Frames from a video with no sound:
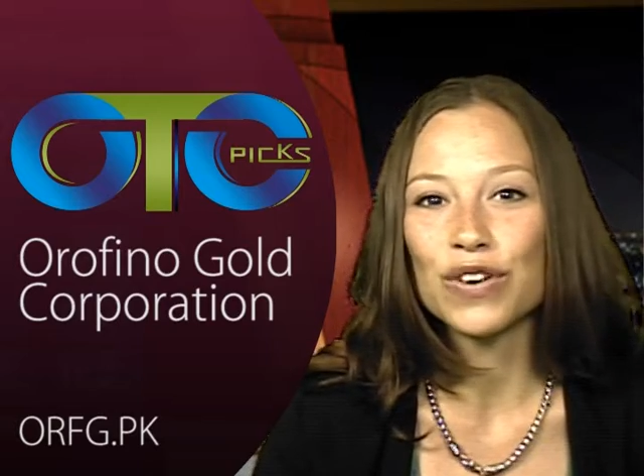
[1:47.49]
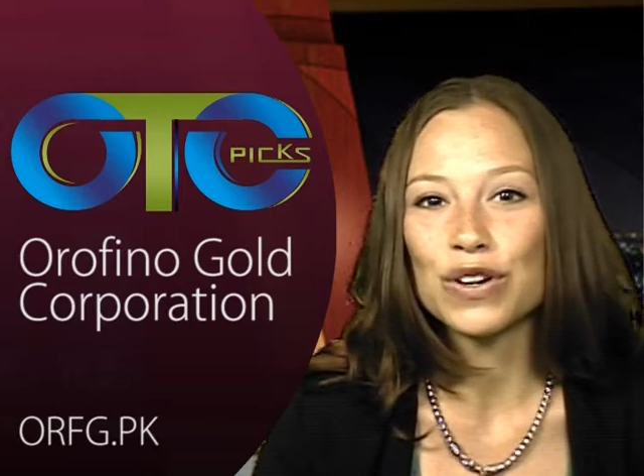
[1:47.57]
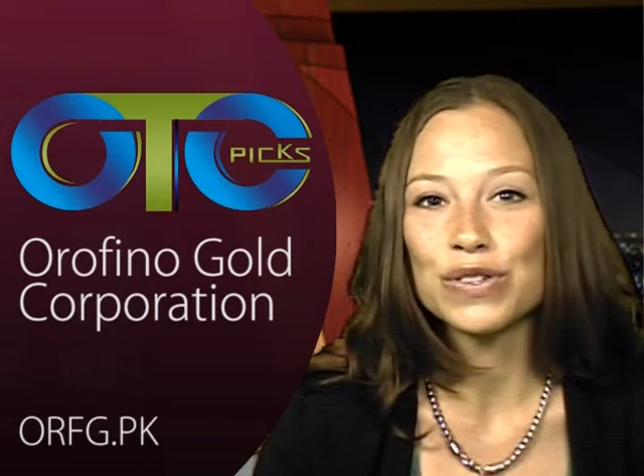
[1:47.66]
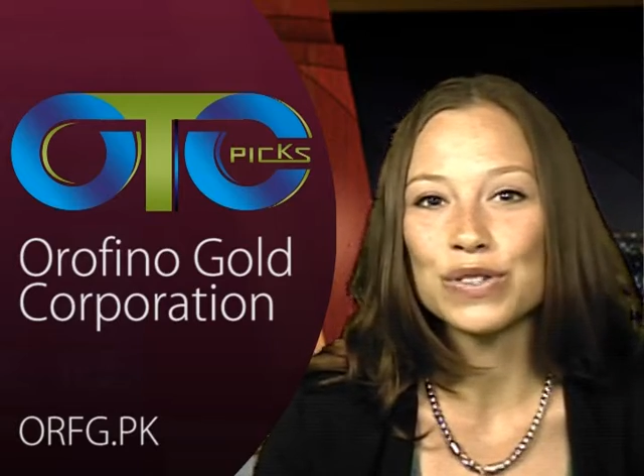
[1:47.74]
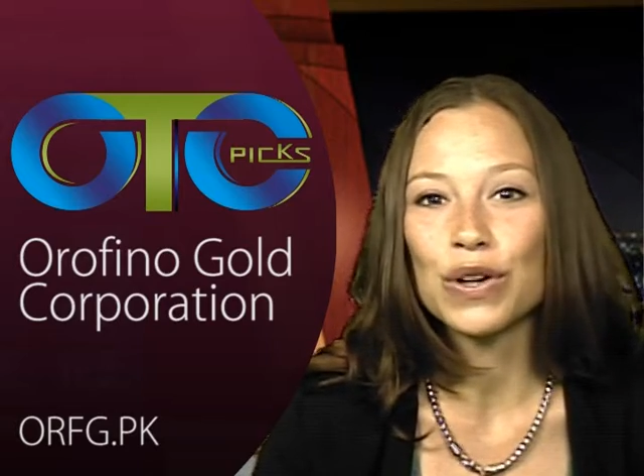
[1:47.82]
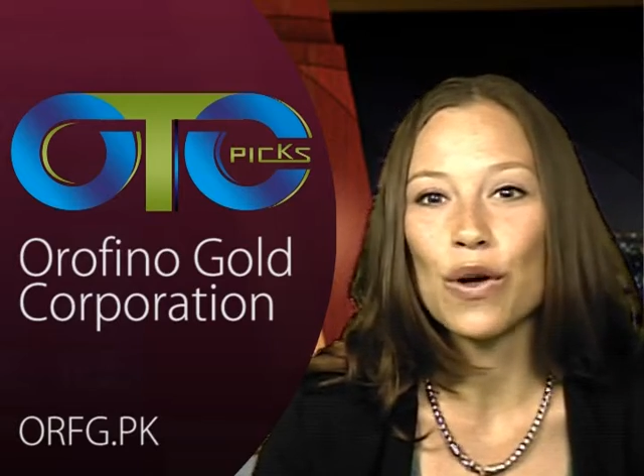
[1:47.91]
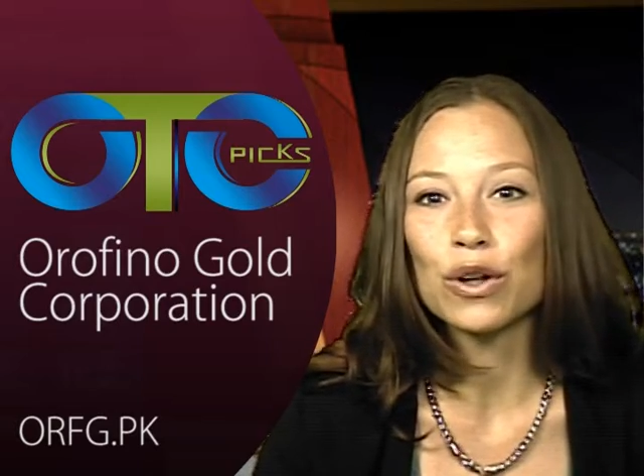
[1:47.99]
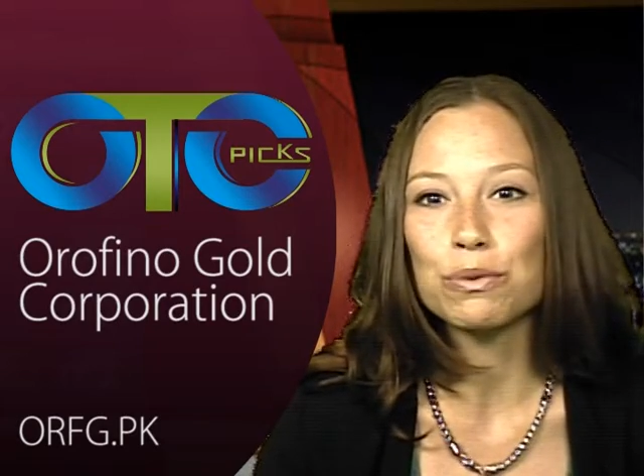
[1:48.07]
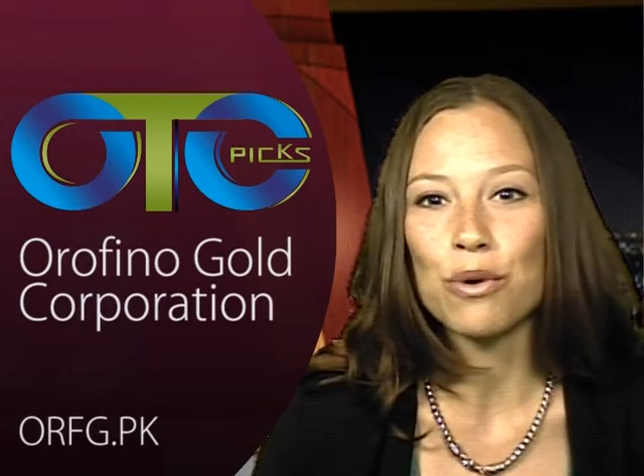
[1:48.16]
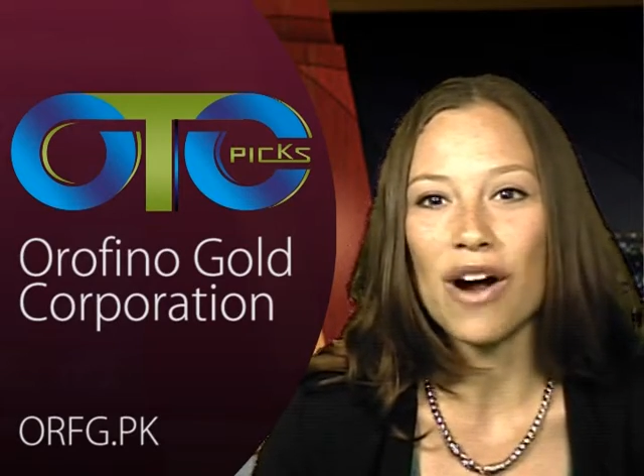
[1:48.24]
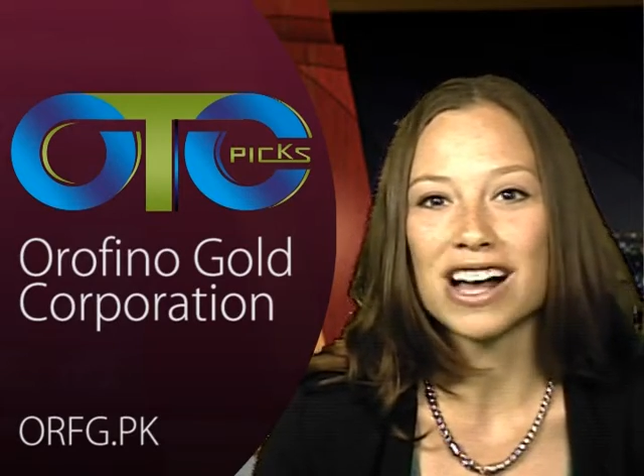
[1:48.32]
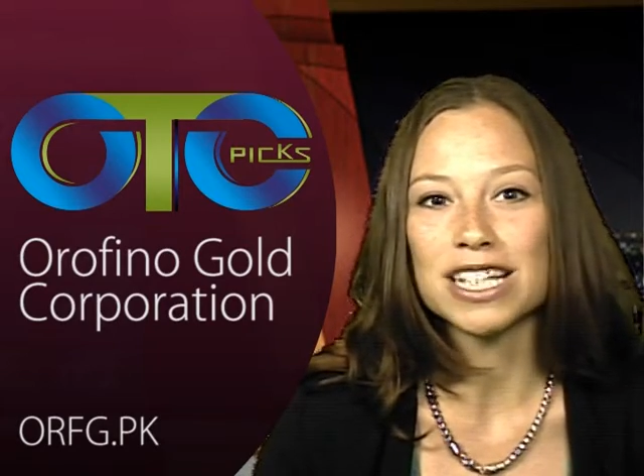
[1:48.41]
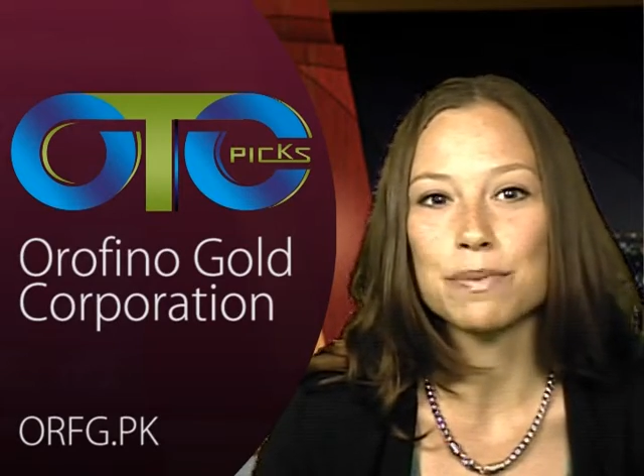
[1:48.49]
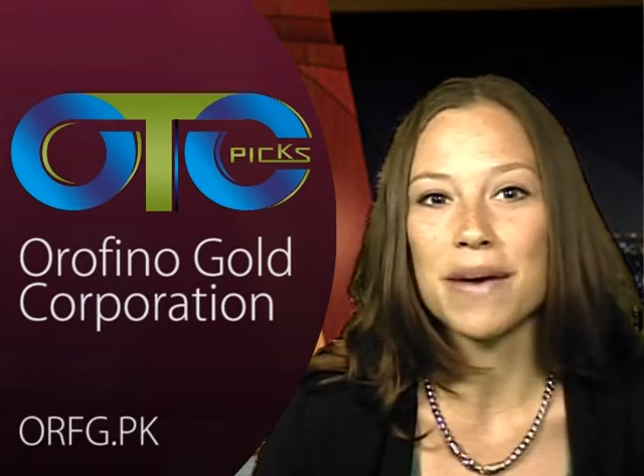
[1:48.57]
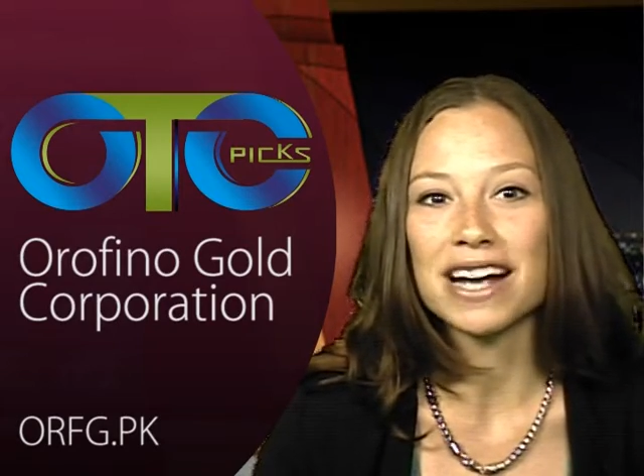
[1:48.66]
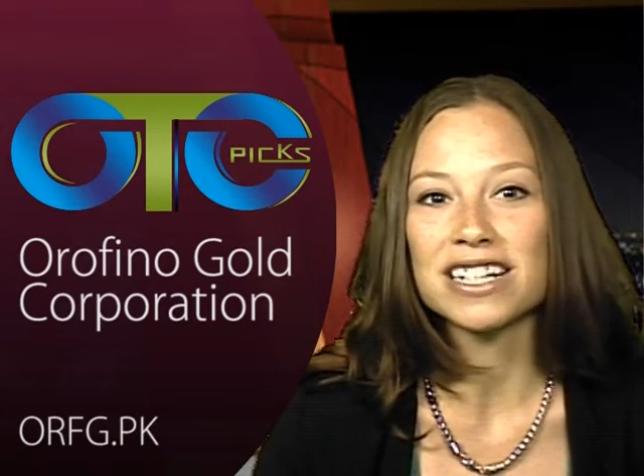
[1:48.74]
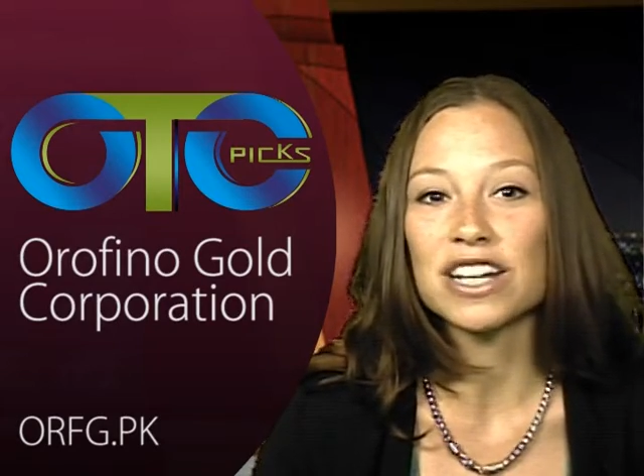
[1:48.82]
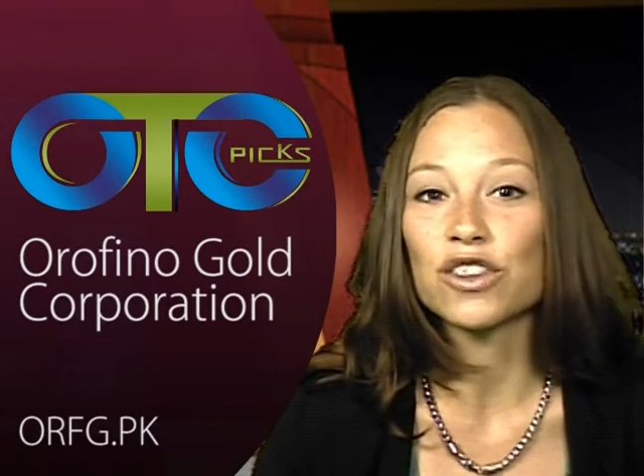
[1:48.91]
first gold
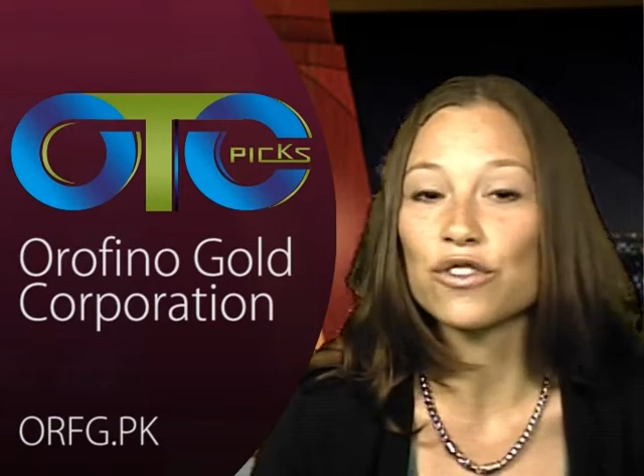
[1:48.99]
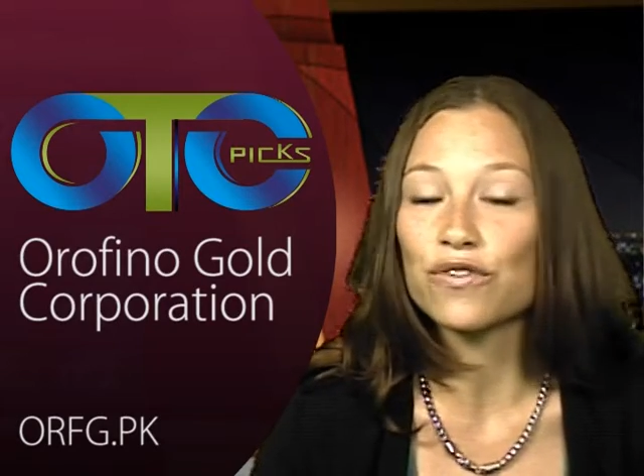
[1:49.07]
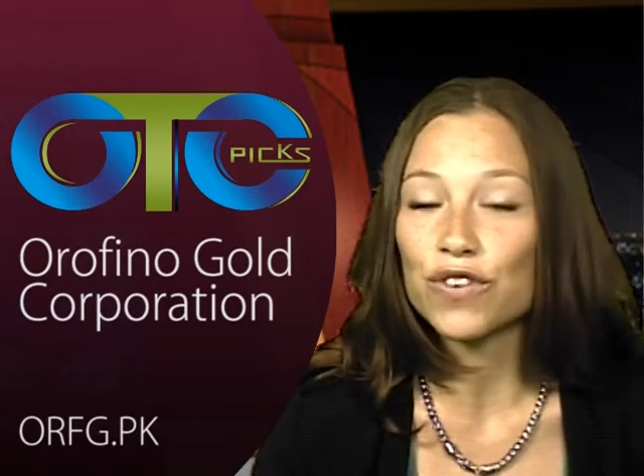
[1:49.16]
prospect in the